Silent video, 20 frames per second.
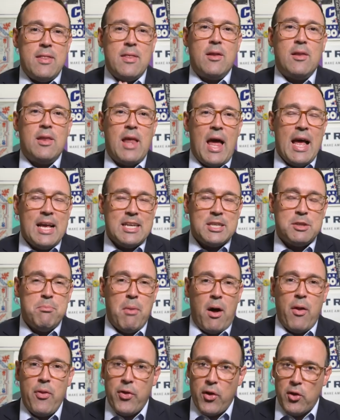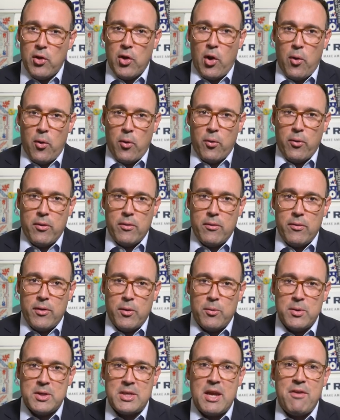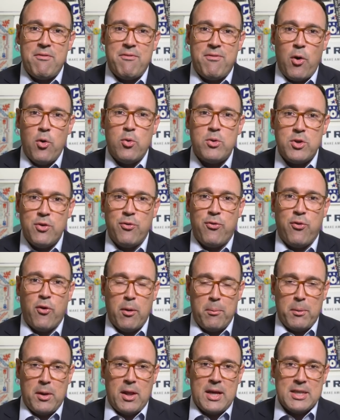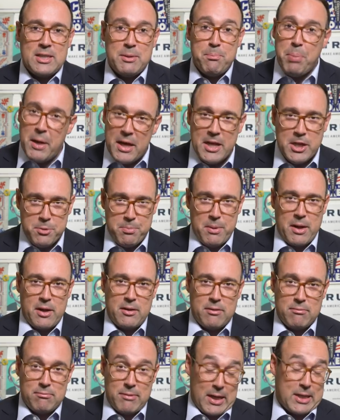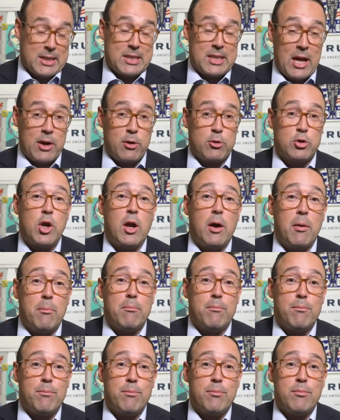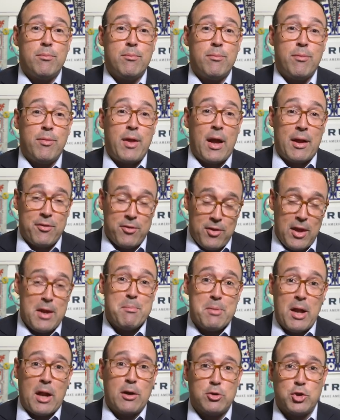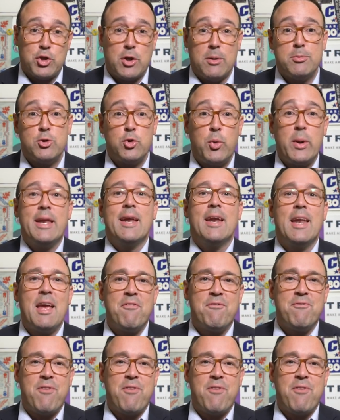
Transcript: In the last month alone, there was a vote to formalize impeachment against Donald Trump. That same Donald Trump tweeted a